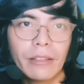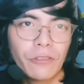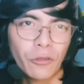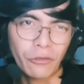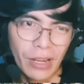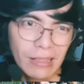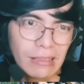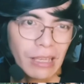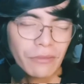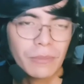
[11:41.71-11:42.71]
if your
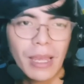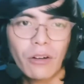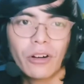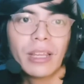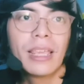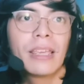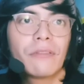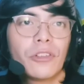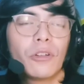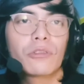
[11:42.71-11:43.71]
friends have demand, or
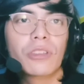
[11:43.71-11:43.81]
if you know